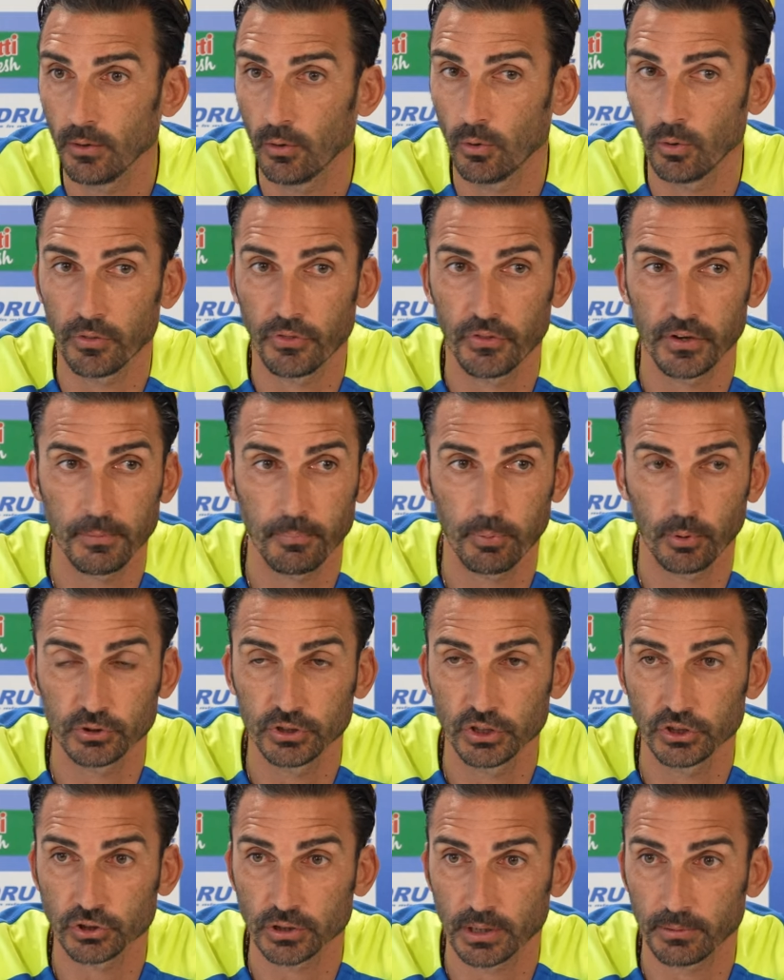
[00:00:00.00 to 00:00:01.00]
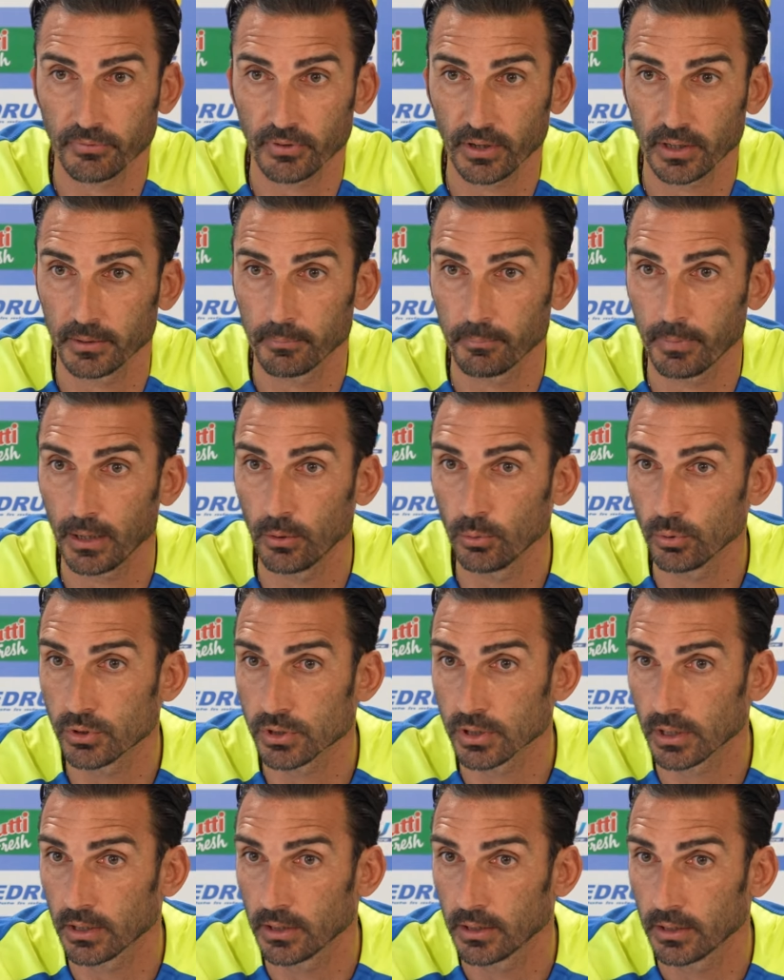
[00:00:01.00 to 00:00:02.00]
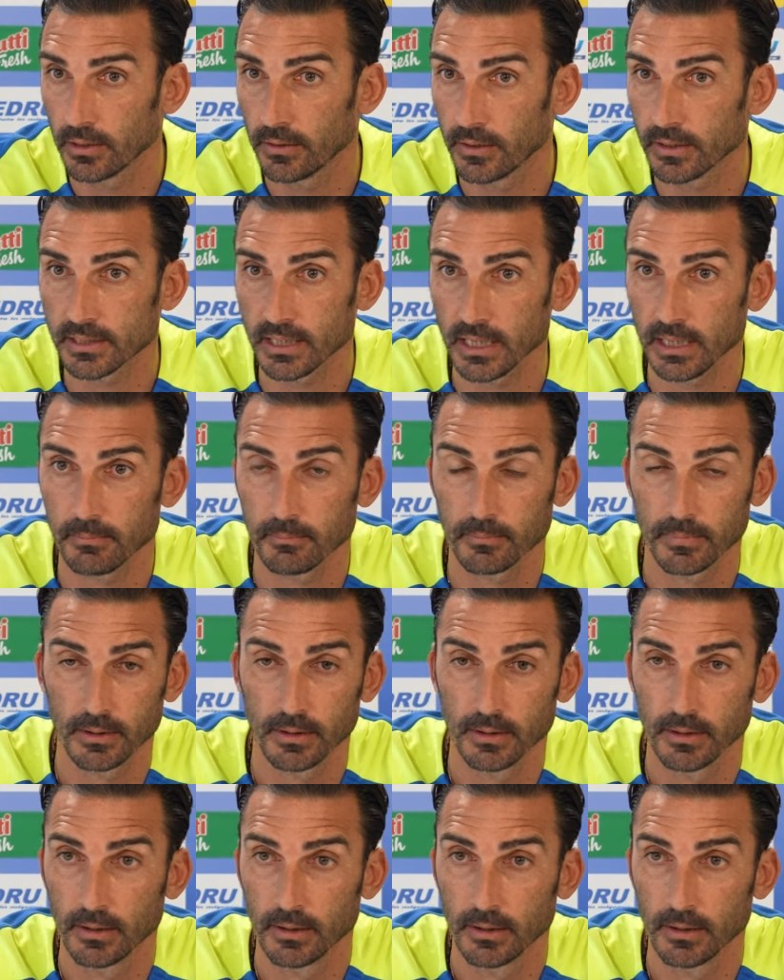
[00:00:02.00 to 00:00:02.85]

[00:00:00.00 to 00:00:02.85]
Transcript: all three positions up front. Baluzza, the same.